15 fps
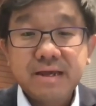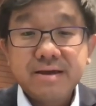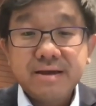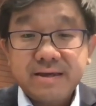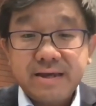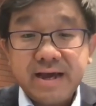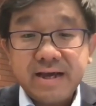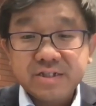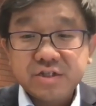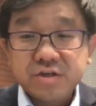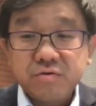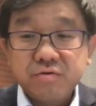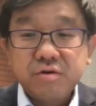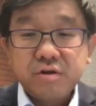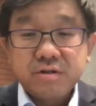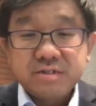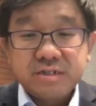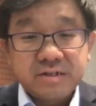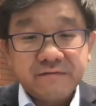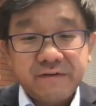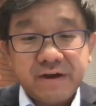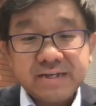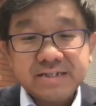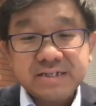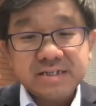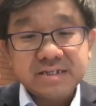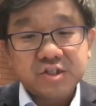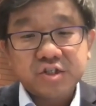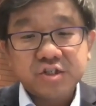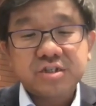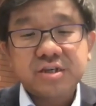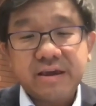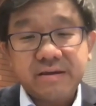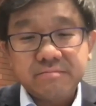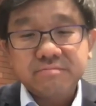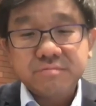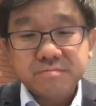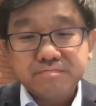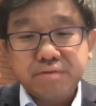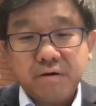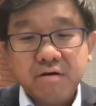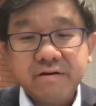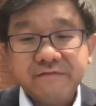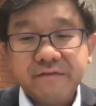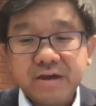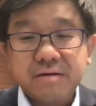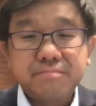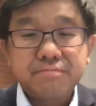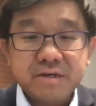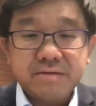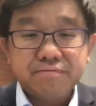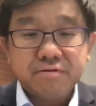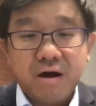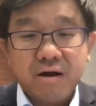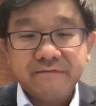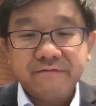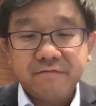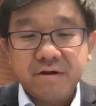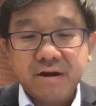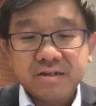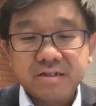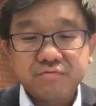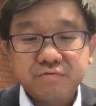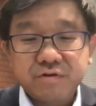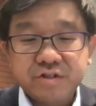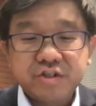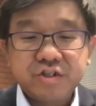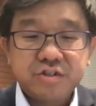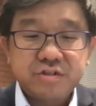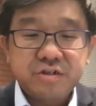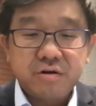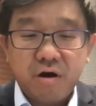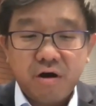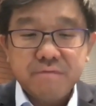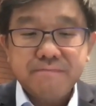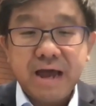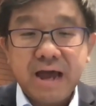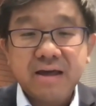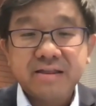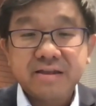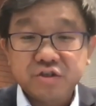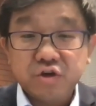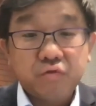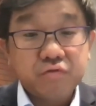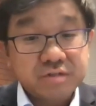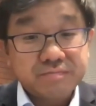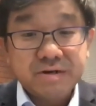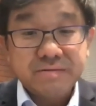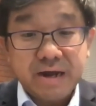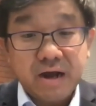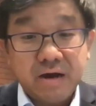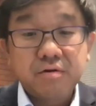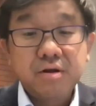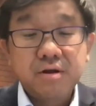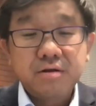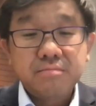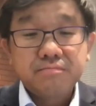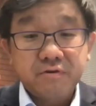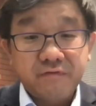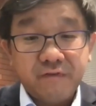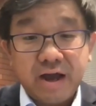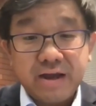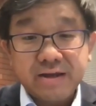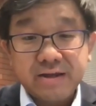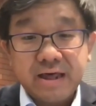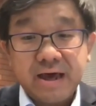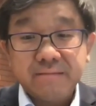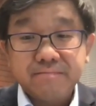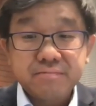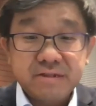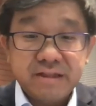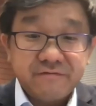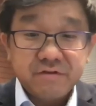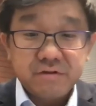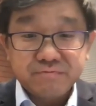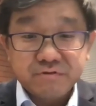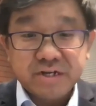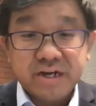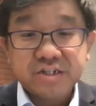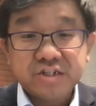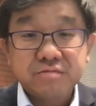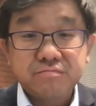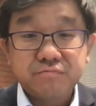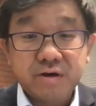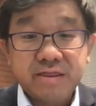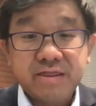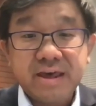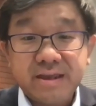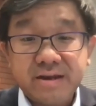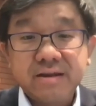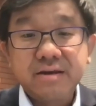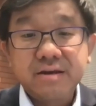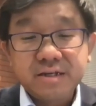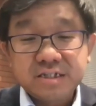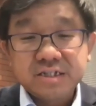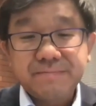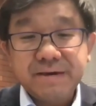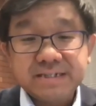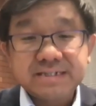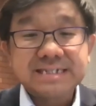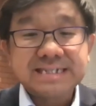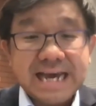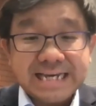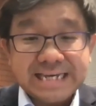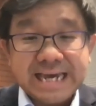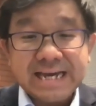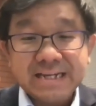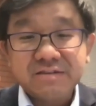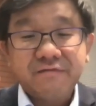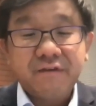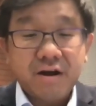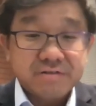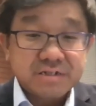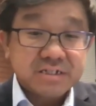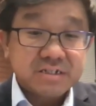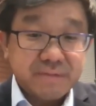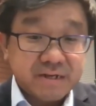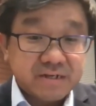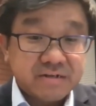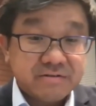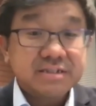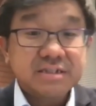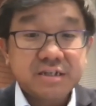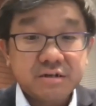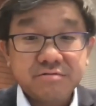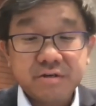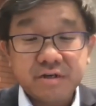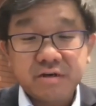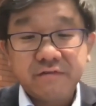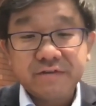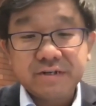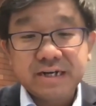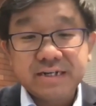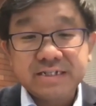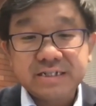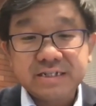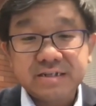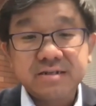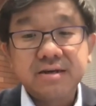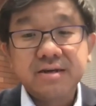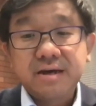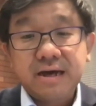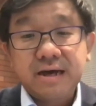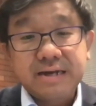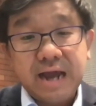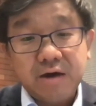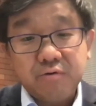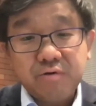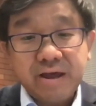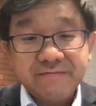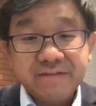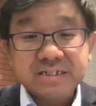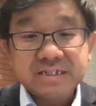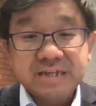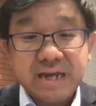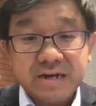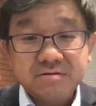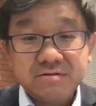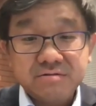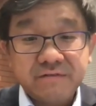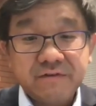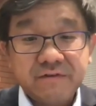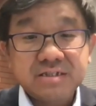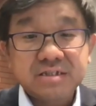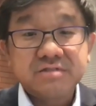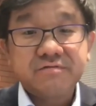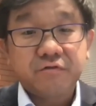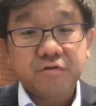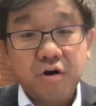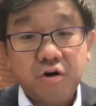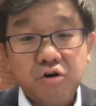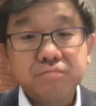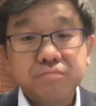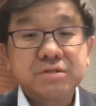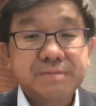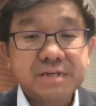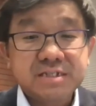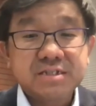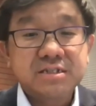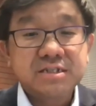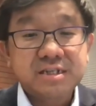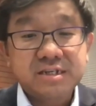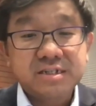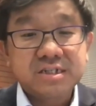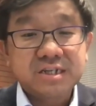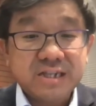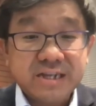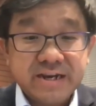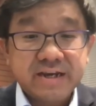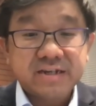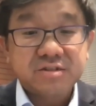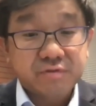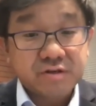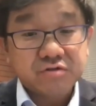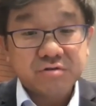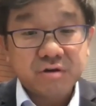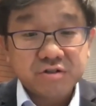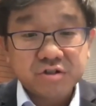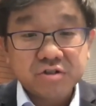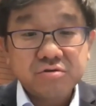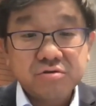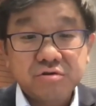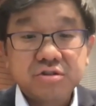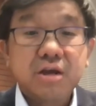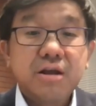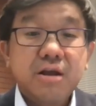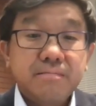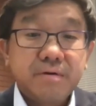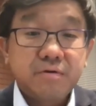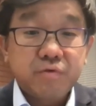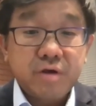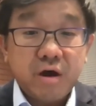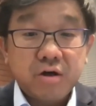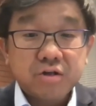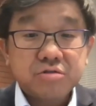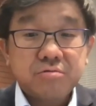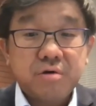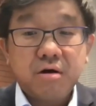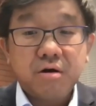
Yeah, so the device is just a part of a complete product for us, which, our path has always been about providing that level of protection within spaces against viruses, bacteria, including COVID-19. Now we have the standalone devices for homes, businesses, clinics, restaurants, schools, but we also are